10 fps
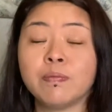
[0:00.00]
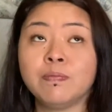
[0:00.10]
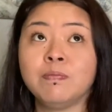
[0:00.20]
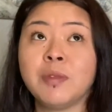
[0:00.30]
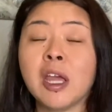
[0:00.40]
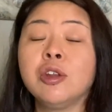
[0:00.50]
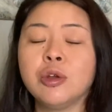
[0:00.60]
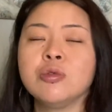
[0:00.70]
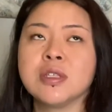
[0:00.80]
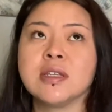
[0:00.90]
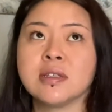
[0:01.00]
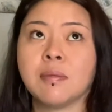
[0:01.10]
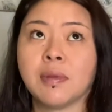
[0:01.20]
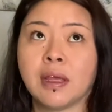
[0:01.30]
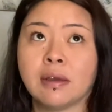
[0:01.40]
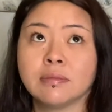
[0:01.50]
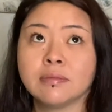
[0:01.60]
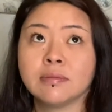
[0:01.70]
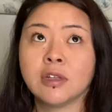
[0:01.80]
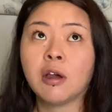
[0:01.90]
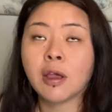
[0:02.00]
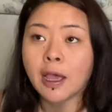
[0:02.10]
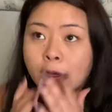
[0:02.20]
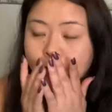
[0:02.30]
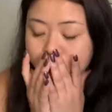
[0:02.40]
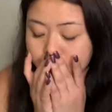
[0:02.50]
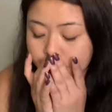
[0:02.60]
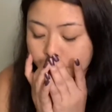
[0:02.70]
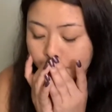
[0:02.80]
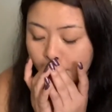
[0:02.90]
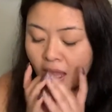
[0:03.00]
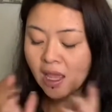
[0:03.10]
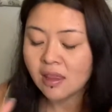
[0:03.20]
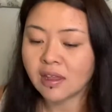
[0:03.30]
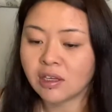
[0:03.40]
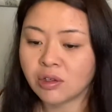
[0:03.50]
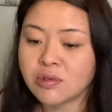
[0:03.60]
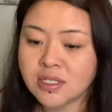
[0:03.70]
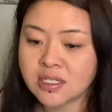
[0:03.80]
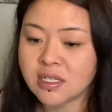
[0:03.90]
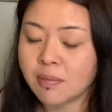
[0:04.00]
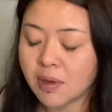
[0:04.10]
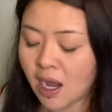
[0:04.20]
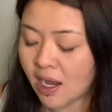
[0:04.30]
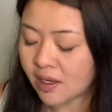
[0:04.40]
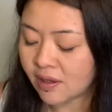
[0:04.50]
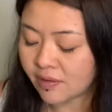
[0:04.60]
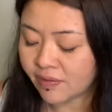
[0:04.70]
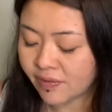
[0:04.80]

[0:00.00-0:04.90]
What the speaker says: They do see something. Okay. They do see some kind of,